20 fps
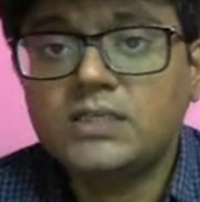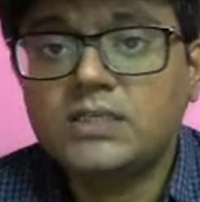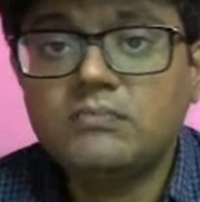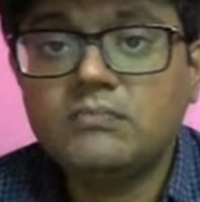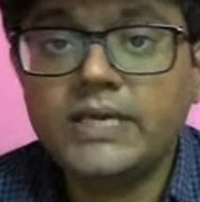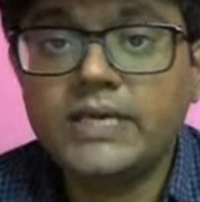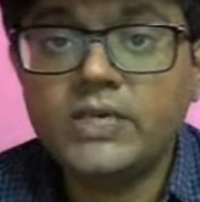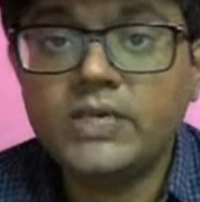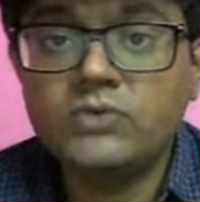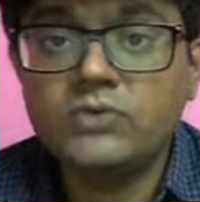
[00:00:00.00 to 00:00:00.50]

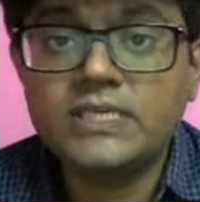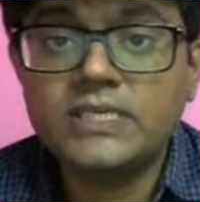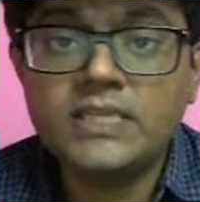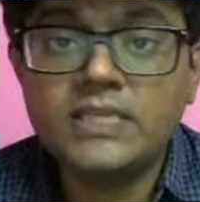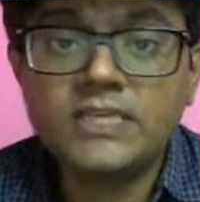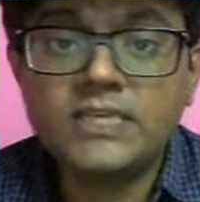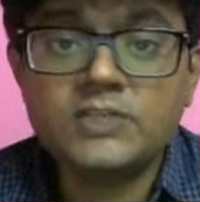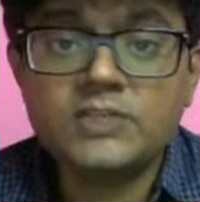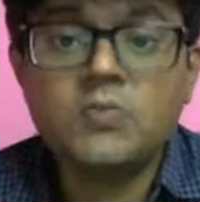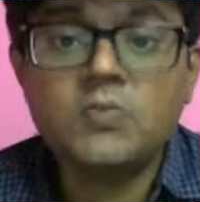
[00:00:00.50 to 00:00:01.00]
By using
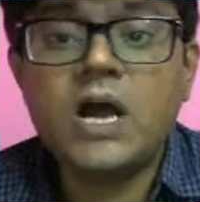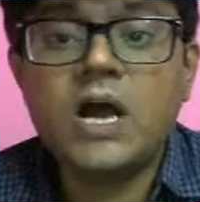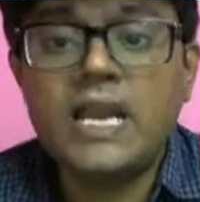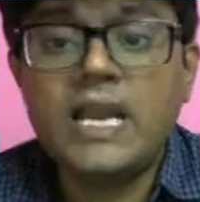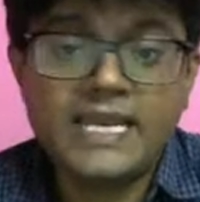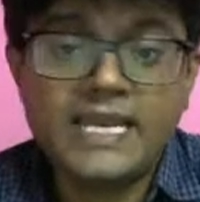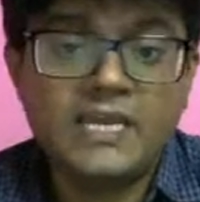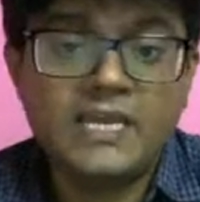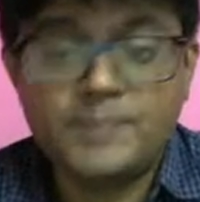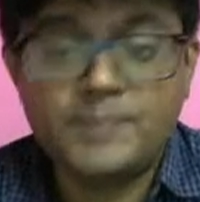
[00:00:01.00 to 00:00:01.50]
the small
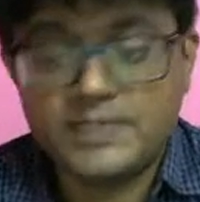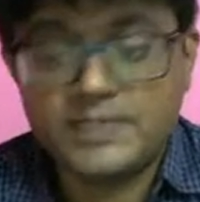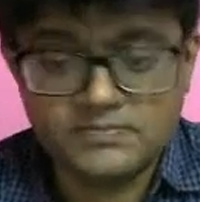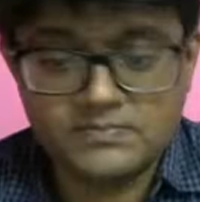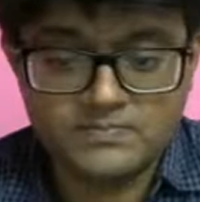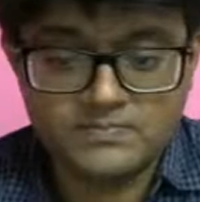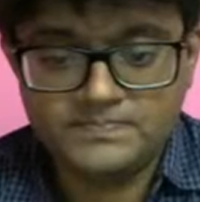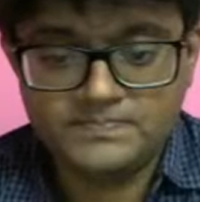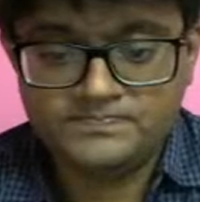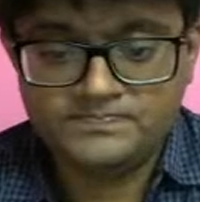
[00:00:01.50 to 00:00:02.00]
angle prism.